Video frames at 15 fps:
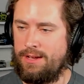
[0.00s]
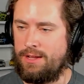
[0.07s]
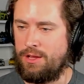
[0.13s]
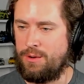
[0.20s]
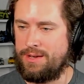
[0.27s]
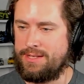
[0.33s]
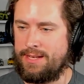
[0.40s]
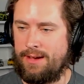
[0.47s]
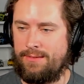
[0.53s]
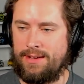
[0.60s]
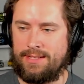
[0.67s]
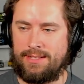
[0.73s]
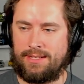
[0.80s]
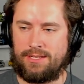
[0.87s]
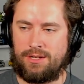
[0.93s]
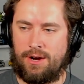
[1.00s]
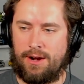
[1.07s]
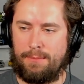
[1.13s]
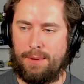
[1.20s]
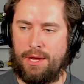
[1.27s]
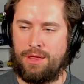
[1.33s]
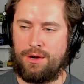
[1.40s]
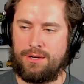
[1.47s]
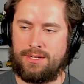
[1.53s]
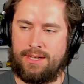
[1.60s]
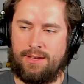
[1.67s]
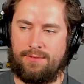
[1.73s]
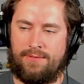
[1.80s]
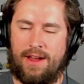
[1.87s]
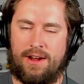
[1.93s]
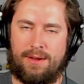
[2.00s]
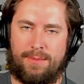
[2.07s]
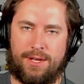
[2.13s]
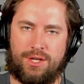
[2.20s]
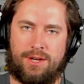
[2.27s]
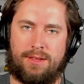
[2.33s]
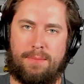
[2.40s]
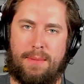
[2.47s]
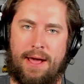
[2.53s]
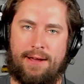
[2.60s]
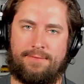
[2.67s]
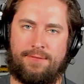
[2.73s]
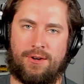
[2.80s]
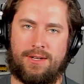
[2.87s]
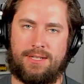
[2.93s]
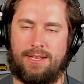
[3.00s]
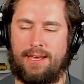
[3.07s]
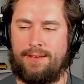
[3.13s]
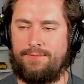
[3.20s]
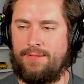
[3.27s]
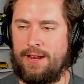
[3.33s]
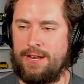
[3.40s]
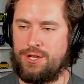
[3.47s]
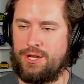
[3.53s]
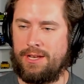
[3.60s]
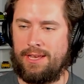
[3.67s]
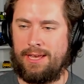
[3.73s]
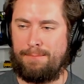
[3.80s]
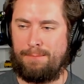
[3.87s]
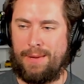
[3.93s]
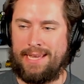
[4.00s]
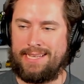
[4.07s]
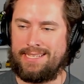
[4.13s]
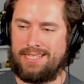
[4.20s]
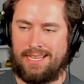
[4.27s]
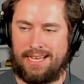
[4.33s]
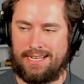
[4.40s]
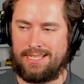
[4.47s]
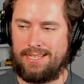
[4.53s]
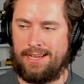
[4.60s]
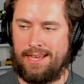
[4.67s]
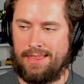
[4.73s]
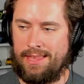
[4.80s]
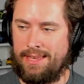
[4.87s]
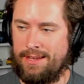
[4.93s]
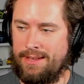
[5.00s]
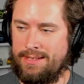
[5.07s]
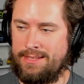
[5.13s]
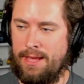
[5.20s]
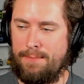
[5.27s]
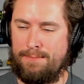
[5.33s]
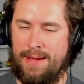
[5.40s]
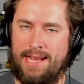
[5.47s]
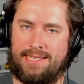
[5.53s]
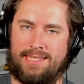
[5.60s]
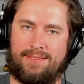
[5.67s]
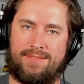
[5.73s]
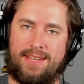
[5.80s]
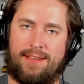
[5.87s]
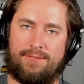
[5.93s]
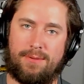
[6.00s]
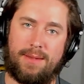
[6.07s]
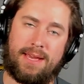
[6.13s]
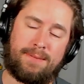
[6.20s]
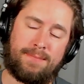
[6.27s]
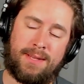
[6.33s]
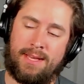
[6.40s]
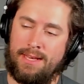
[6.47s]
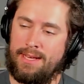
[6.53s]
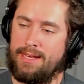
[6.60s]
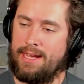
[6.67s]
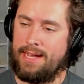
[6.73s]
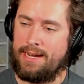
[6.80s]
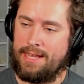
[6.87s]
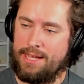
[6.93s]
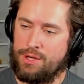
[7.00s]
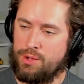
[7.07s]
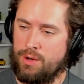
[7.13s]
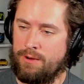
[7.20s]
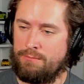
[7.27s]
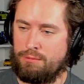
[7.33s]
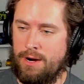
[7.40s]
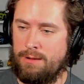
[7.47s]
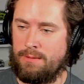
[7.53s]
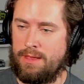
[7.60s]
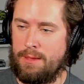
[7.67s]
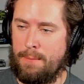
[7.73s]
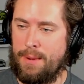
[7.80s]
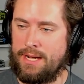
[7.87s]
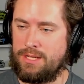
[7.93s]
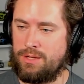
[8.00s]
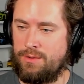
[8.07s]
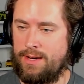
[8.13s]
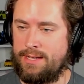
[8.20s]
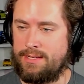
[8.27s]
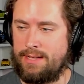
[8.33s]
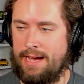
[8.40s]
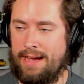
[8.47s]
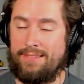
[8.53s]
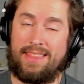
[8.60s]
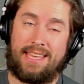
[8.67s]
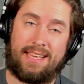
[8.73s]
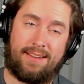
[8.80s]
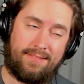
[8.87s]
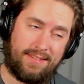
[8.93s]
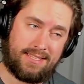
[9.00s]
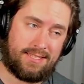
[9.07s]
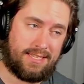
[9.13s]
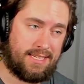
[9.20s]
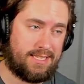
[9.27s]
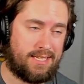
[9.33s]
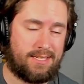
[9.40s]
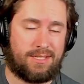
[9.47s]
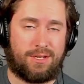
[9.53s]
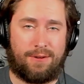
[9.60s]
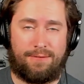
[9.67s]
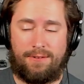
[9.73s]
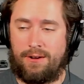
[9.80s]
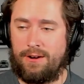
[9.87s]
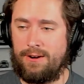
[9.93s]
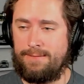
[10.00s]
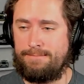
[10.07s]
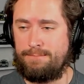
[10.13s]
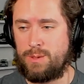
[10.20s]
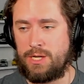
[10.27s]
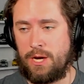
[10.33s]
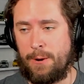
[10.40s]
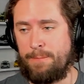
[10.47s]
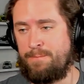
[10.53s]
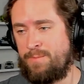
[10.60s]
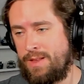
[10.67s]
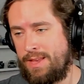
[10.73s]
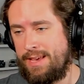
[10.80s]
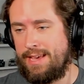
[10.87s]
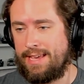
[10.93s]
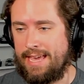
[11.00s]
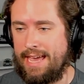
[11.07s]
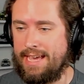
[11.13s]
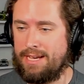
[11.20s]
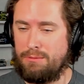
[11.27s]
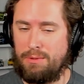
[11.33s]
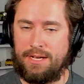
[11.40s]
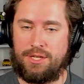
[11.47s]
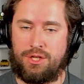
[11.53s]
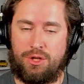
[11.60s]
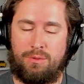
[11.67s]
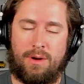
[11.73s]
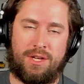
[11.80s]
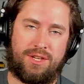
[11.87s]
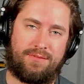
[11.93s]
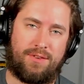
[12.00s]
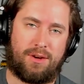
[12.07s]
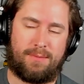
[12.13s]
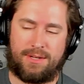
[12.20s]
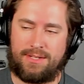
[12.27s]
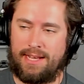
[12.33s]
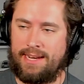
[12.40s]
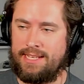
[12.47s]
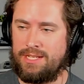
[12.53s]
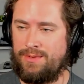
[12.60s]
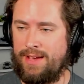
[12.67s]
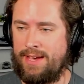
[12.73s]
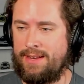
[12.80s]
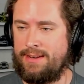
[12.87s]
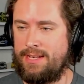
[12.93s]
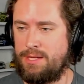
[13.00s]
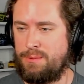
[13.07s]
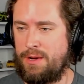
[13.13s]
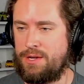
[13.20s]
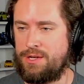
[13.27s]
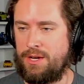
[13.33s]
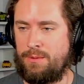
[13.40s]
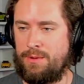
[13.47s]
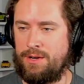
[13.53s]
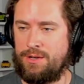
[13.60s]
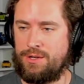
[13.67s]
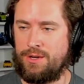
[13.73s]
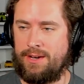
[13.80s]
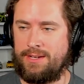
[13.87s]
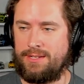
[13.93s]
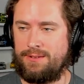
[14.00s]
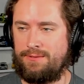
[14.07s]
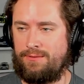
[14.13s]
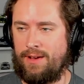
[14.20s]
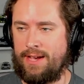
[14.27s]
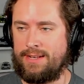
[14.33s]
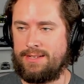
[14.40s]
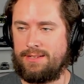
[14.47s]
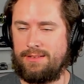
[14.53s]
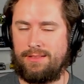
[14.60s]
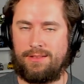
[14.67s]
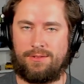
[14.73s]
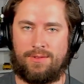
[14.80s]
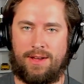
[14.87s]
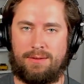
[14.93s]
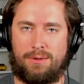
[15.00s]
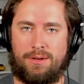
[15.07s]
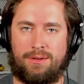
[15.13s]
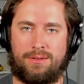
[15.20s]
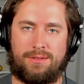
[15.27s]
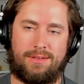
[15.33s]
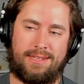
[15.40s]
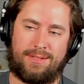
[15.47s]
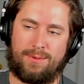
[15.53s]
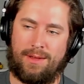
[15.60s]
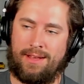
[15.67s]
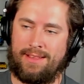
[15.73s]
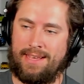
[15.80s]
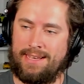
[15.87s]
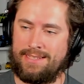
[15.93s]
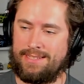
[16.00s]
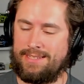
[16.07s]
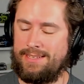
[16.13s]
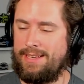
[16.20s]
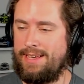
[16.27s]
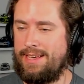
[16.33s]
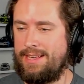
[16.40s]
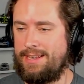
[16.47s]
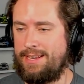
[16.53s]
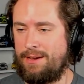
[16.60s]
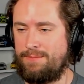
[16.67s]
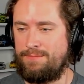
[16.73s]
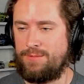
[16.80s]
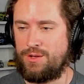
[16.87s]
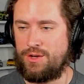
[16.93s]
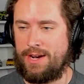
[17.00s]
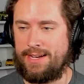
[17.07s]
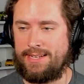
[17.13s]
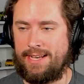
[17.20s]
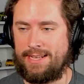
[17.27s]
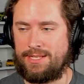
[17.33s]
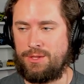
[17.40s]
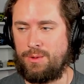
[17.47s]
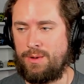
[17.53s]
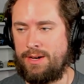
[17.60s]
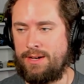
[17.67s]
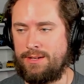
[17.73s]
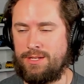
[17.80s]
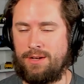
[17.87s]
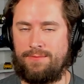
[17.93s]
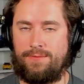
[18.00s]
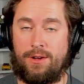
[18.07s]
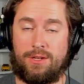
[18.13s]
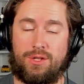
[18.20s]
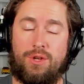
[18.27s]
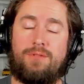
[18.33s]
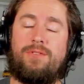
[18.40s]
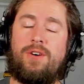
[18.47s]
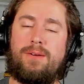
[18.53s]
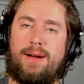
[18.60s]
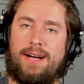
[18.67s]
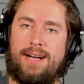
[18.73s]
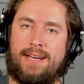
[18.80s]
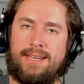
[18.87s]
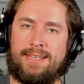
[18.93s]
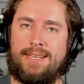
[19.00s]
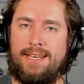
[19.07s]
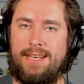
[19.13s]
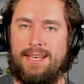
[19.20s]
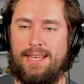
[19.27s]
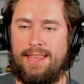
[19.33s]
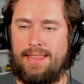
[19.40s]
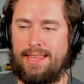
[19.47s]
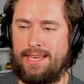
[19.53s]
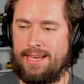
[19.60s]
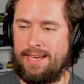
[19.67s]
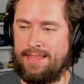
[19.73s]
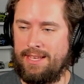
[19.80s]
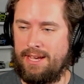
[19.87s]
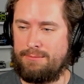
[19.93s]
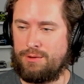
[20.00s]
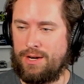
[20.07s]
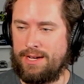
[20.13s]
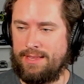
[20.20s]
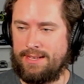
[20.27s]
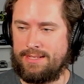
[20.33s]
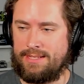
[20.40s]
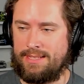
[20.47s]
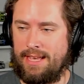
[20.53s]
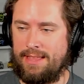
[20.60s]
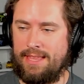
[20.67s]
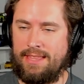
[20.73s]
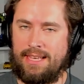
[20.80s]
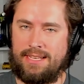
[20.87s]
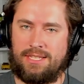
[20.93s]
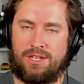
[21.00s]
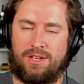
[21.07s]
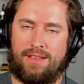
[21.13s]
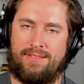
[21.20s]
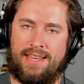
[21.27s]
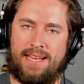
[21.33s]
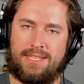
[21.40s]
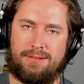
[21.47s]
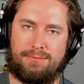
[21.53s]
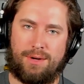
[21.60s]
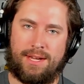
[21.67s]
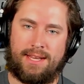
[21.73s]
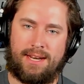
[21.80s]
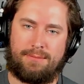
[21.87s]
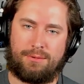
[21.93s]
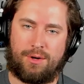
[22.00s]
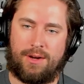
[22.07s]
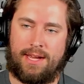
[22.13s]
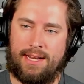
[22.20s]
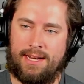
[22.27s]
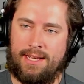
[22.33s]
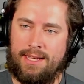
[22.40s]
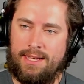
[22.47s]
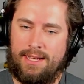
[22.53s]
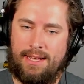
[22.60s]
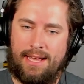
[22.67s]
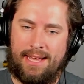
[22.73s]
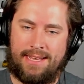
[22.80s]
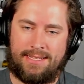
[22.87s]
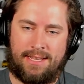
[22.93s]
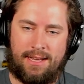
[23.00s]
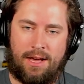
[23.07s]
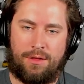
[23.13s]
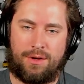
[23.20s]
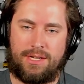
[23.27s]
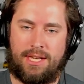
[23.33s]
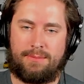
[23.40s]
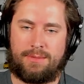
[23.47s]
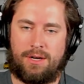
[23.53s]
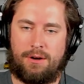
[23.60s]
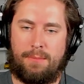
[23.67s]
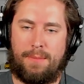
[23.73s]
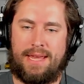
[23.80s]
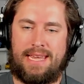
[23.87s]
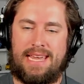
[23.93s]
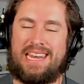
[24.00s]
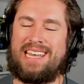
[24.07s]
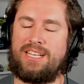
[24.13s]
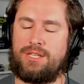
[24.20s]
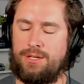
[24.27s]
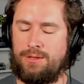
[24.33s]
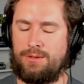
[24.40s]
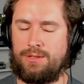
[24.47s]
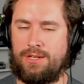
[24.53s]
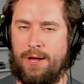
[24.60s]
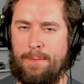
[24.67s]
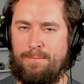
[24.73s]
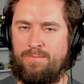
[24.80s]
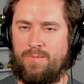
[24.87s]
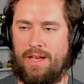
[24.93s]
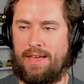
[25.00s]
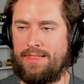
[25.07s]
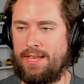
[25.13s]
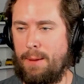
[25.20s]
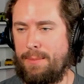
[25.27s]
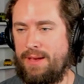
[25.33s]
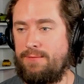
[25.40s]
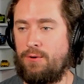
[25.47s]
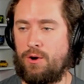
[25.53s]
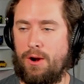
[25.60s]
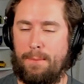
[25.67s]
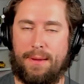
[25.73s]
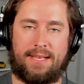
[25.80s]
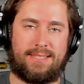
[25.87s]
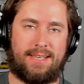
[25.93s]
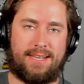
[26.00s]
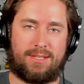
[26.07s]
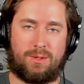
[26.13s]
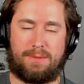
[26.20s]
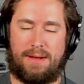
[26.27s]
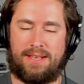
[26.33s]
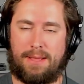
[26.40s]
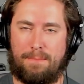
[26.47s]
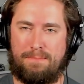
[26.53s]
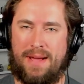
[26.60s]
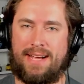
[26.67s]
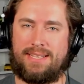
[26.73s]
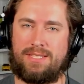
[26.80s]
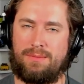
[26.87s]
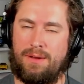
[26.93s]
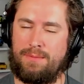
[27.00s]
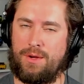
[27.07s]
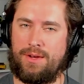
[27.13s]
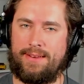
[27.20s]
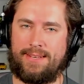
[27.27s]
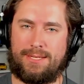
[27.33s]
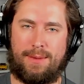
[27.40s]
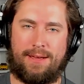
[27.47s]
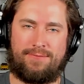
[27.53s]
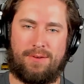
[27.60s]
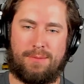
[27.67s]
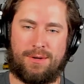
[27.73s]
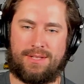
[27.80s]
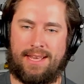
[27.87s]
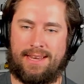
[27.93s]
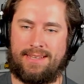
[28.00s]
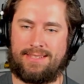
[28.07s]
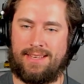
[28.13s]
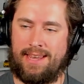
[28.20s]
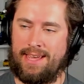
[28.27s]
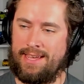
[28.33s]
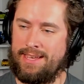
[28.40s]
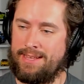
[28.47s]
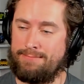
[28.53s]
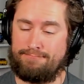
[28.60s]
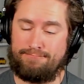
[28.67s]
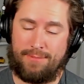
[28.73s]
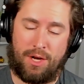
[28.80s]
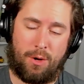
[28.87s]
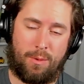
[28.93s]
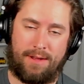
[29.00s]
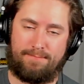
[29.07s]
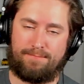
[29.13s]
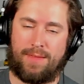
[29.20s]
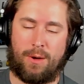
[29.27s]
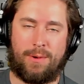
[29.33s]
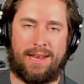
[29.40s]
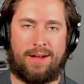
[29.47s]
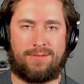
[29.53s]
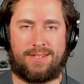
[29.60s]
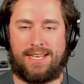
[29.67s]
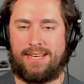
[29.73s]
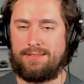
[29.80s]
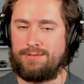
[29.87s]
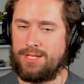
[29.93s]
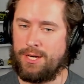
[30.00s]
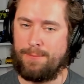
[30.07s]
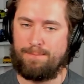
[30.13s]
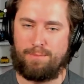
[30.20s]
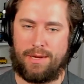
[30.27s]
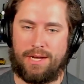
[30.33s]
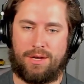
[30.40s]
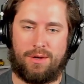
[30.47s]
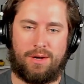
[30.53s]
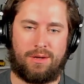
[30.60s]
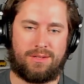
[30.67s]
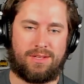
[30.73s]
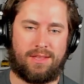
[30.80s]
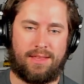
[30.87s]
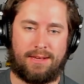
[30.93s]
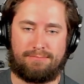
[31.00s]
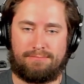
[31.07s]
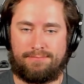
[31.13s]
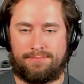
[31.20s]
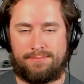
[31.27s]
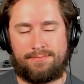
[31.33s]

Lewis obviously starting P13 very much on the back foot, and finishing in P6 I think is a massive day from him, and he drove probably the best race I think of his season so far. So can't complain too much if you're a Mercedes fan, especially when you're trying to fight the Red Bulls, as well as, you know, trying not to fall too far behind the upgrade list, as I think they still have yet to bring an upgrade, as other teams are beginning to. So I think a P4 and a P6 was about the maximum you could expect from Mercedes today, and you know what, they went out and did it, so big kudos to them.